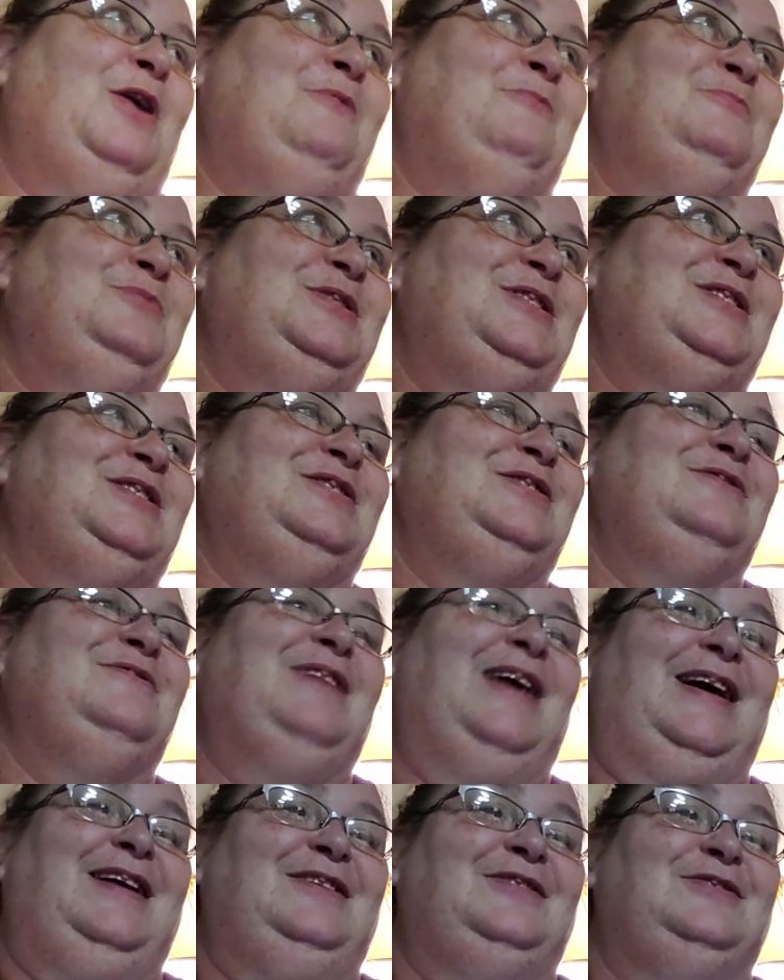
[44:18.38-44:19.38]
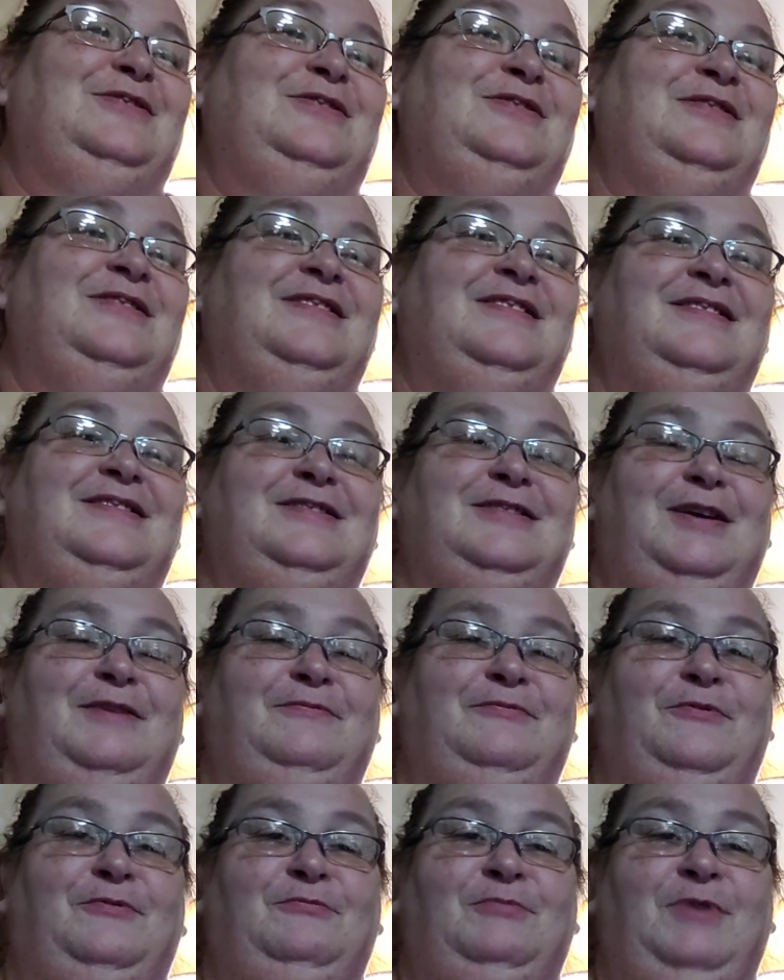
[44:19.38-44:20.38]
don't do that,
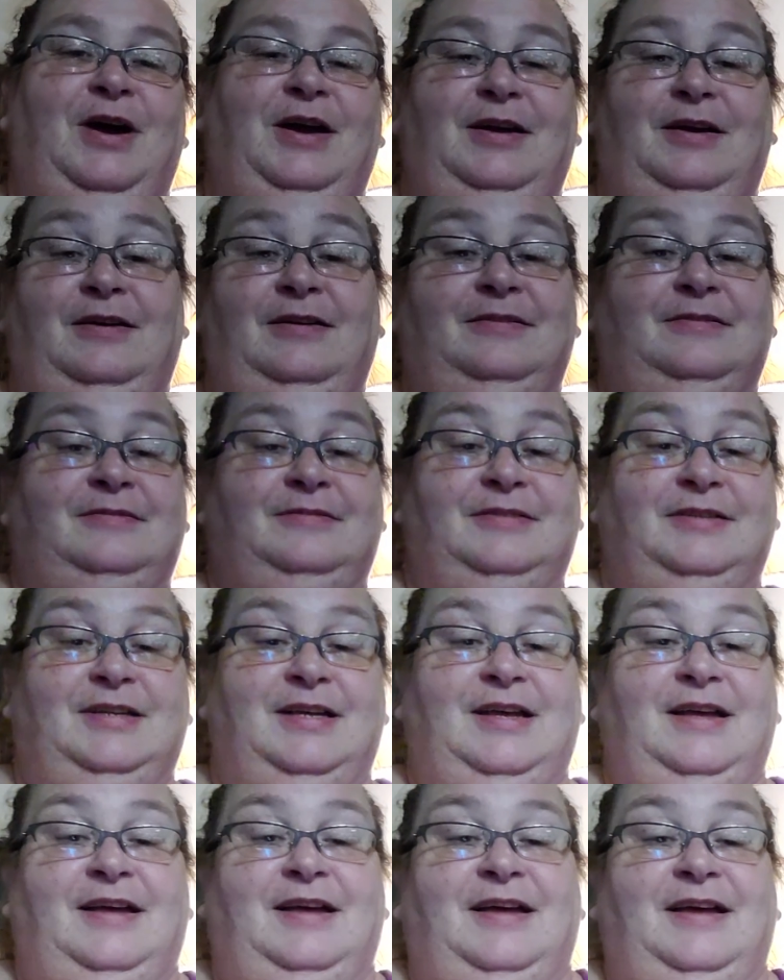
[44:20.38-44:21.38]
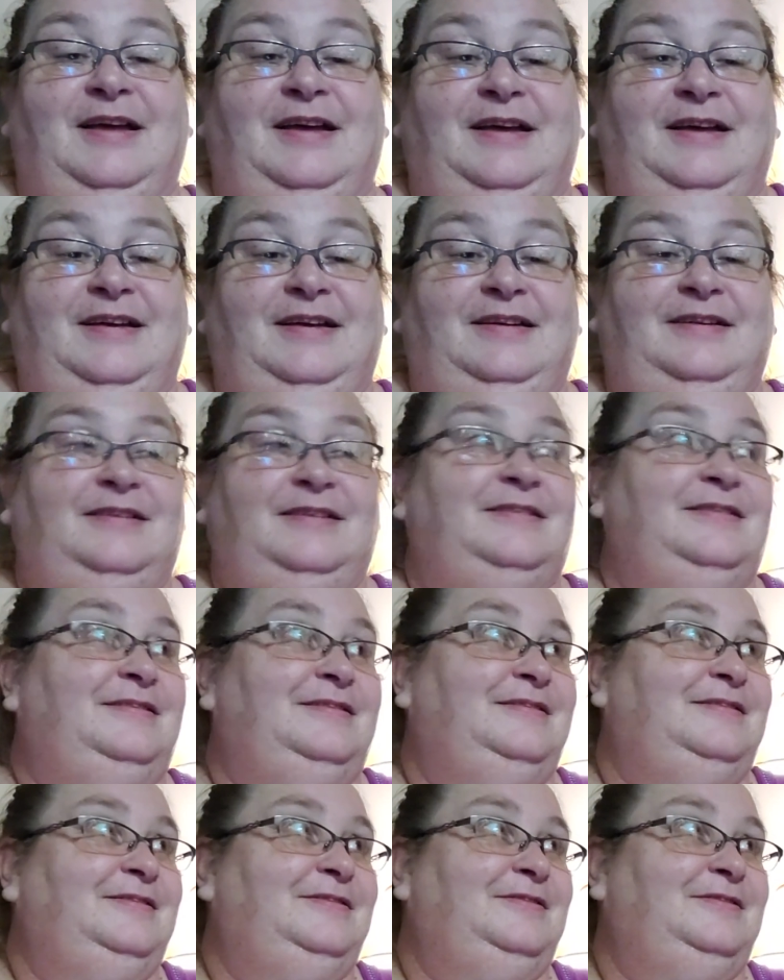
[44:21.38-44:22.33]
Jeffrey Breyer. Who?